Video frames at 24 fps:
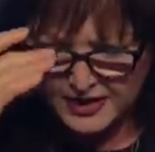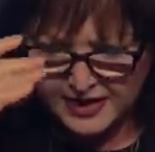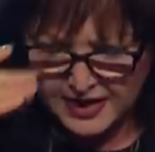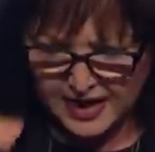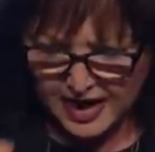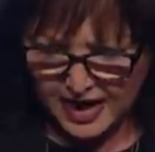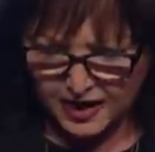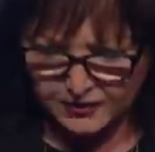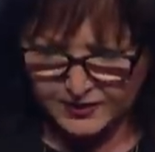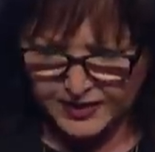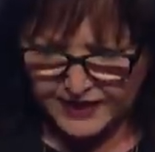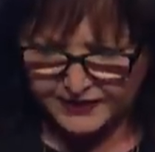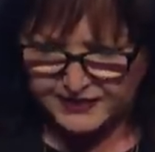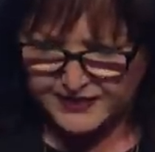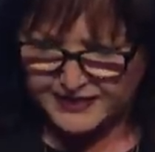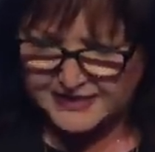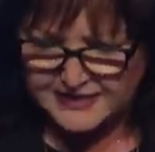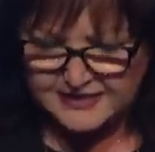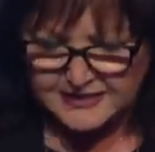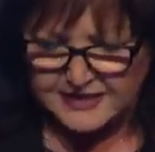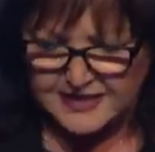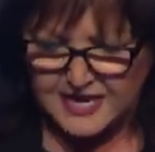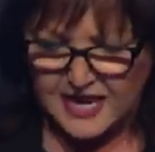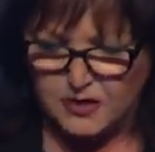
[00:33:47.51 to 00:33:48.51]
I read this
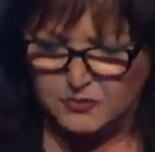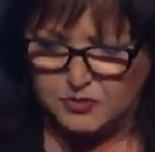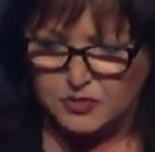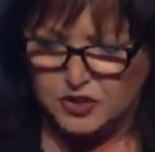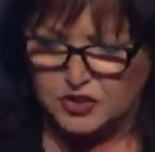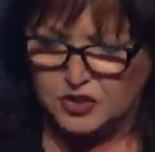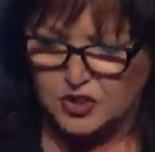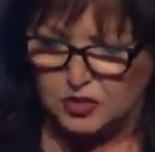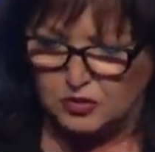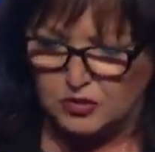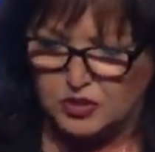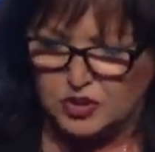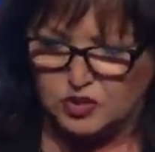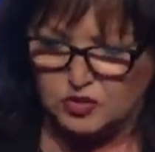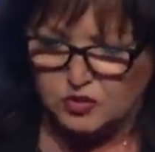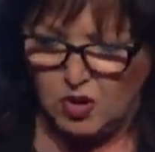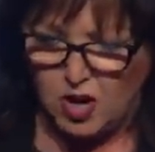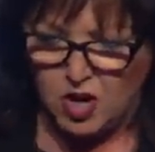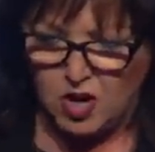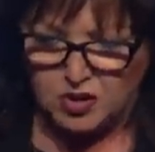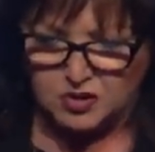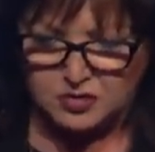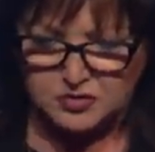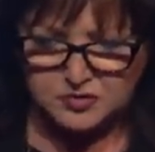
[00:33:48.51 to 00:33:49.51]
today. It was so
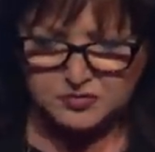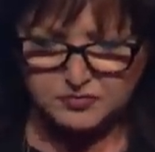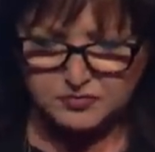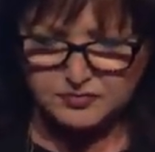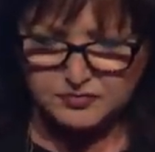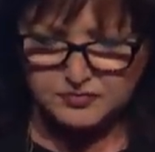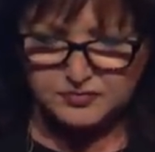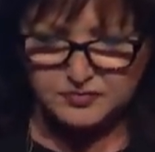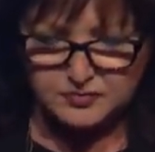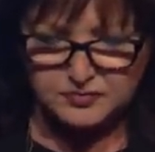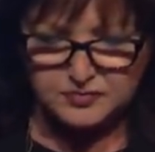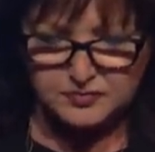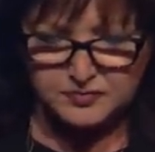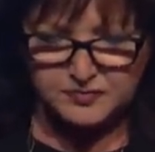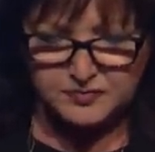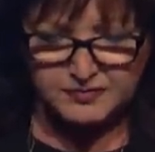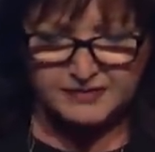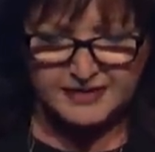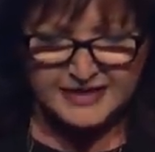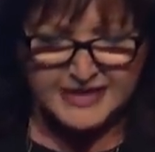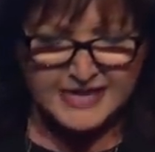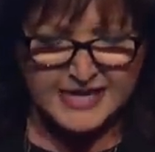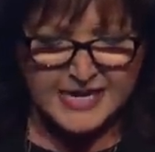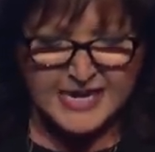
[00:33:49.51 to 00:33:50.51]
strong.
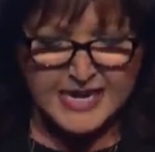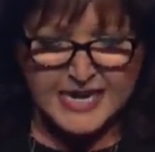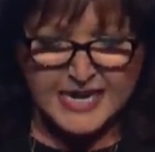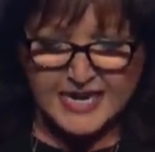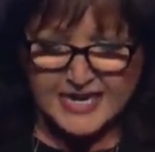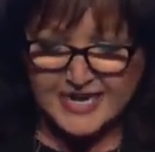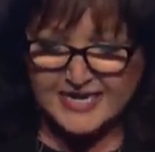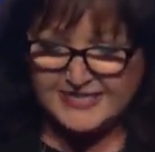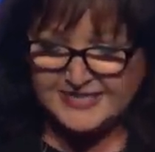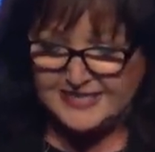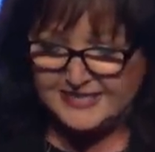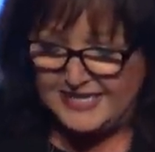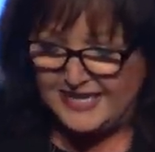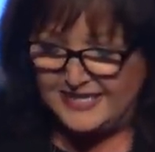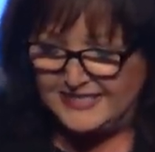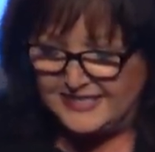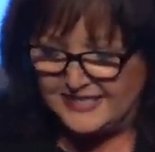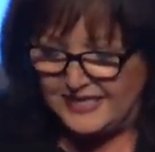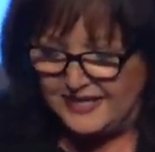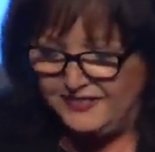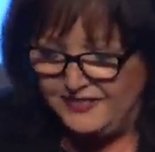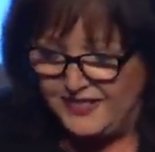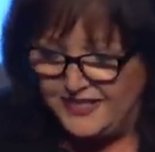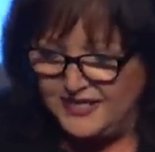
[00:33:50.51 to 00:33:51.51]
It says
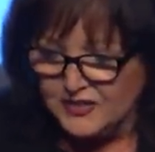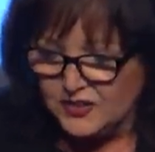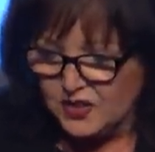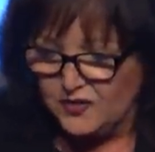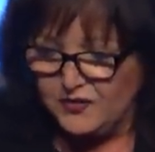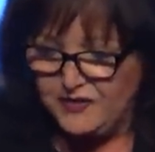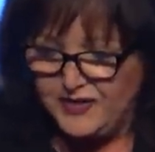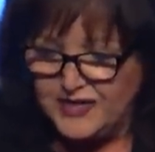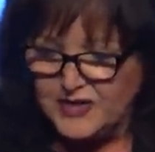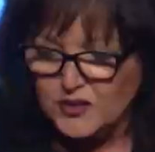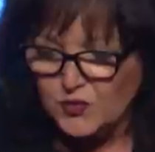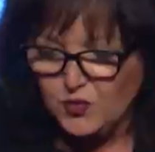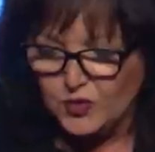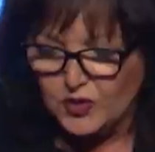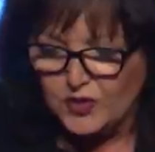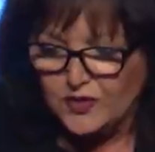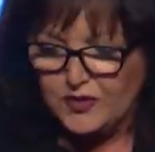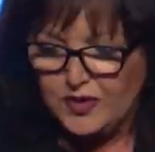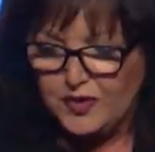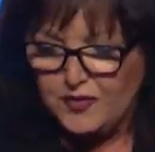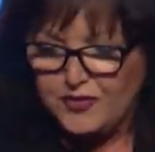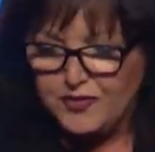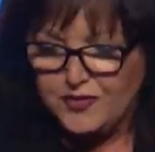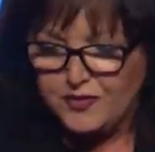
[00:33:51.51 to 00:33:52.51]
these were
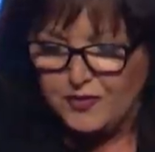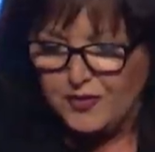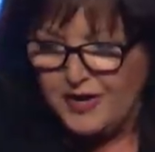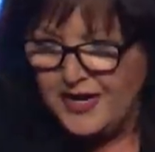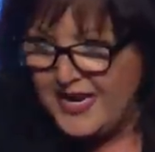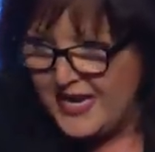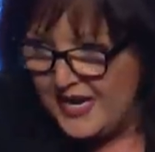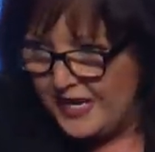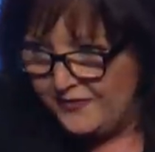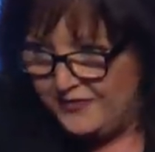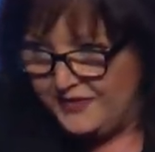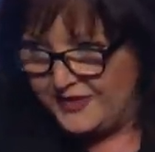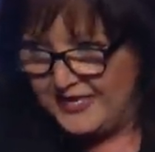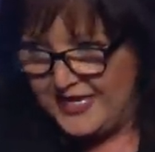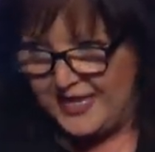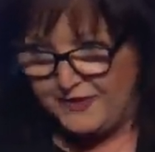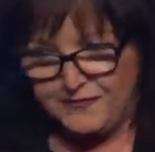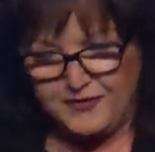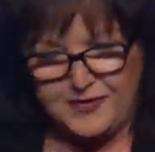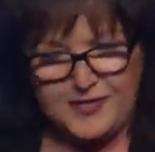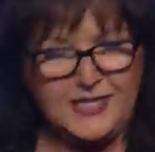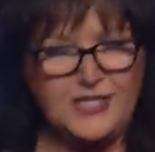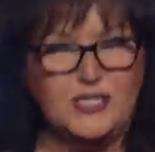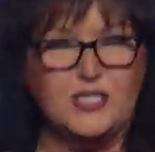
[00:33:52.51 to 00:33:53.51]
three of the
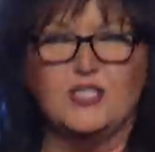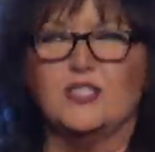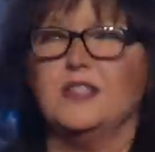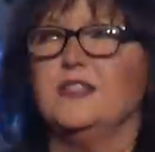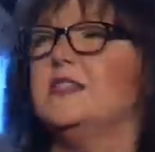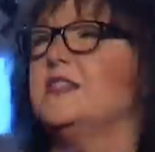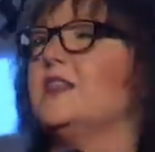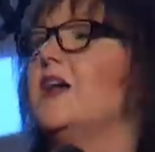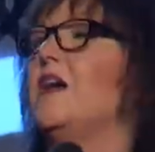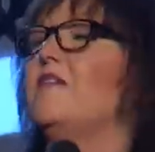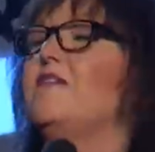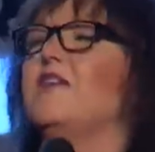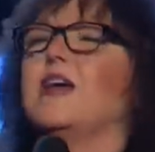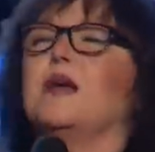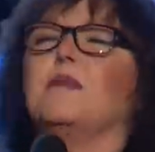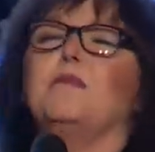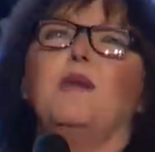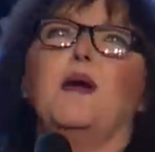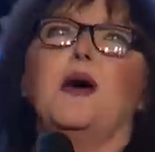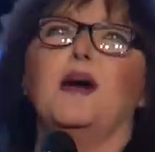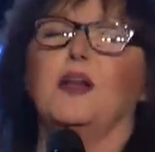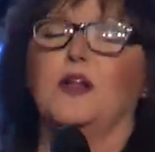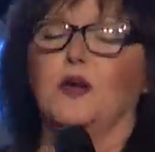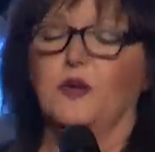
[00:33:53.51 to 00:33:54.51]
definitions of
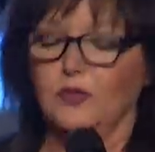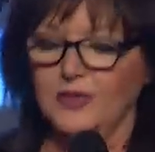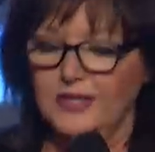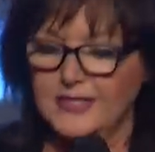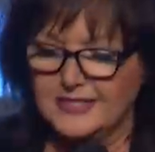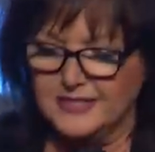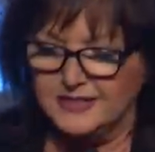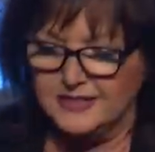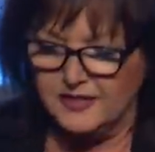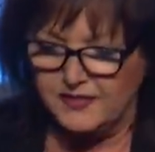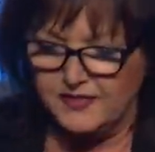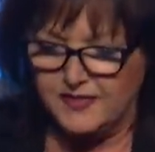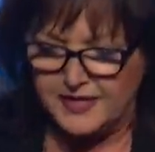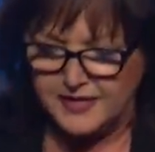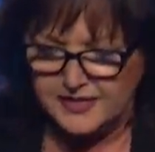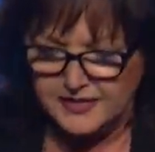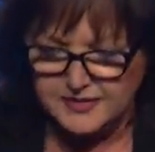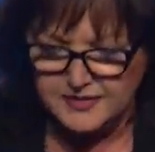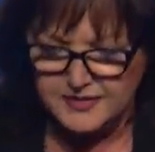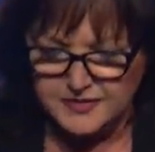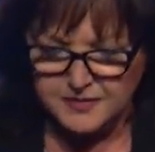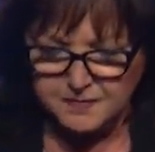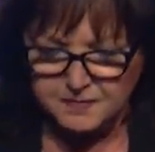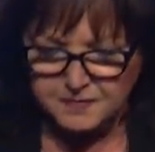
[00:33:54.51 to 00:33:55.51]
ekbalo. Listen to
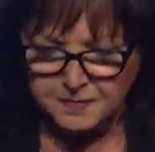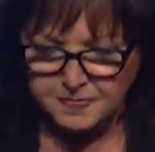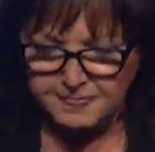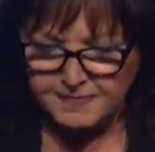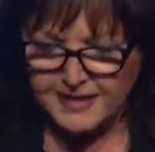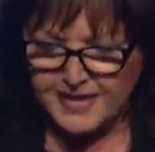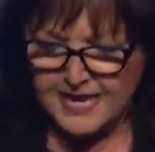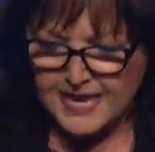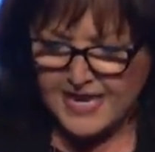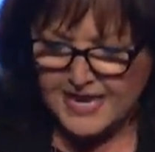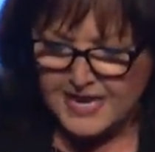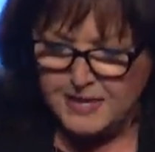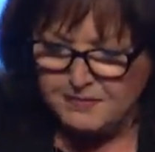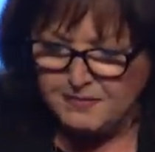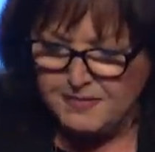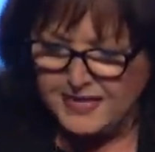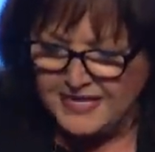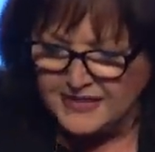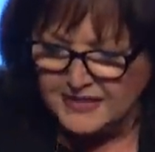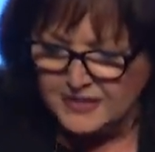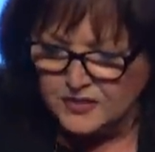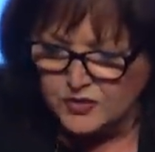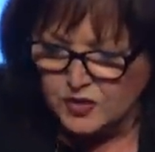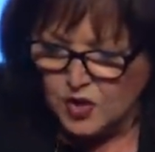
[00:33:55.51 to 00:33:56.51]
this. It
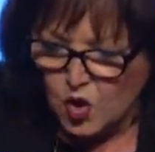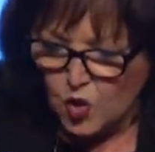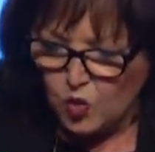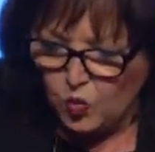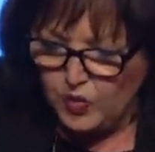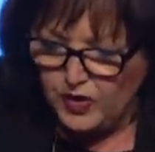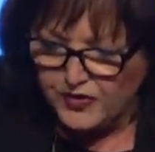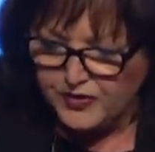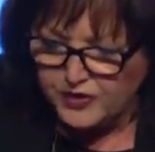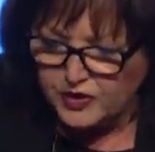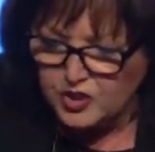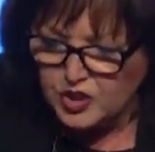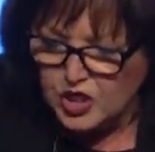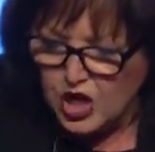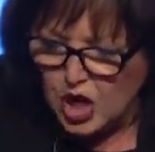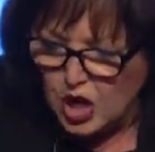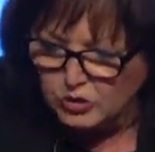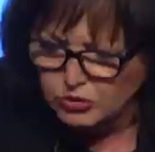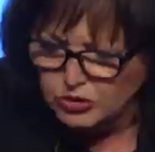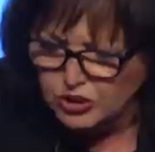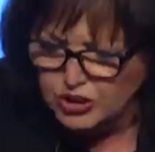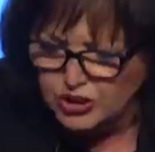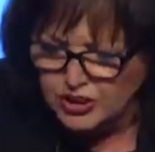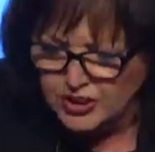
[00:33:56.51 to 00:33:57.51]
means with
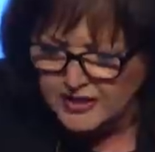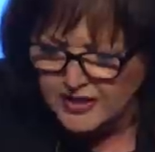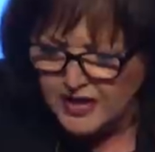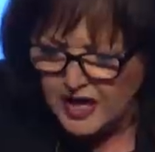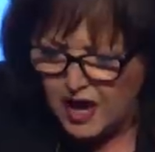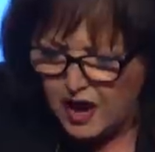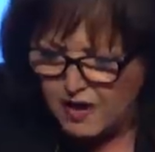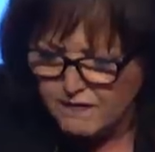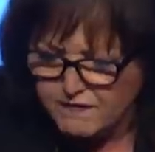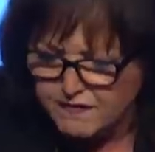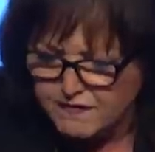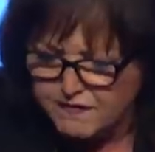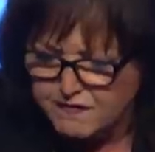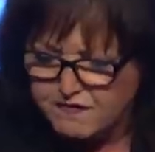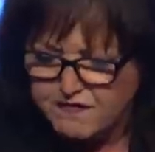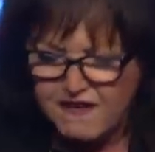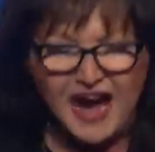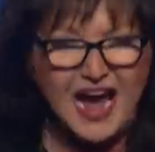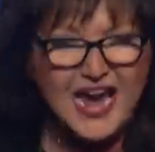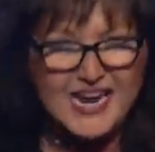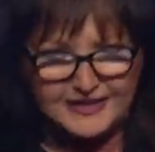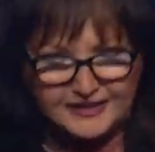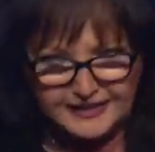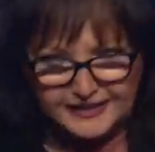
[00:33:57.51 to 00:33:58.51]
notion of
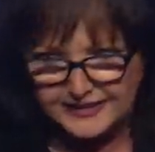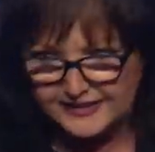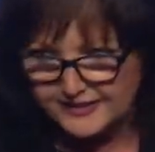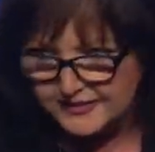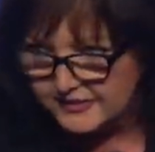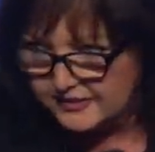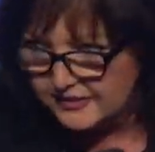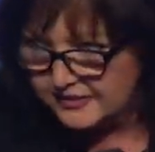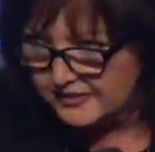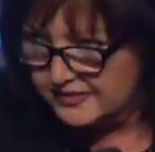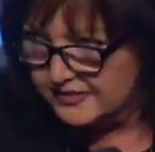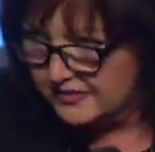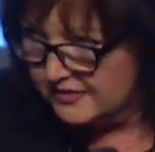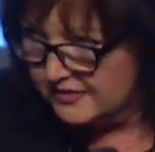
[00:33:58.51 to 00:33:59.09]
violence.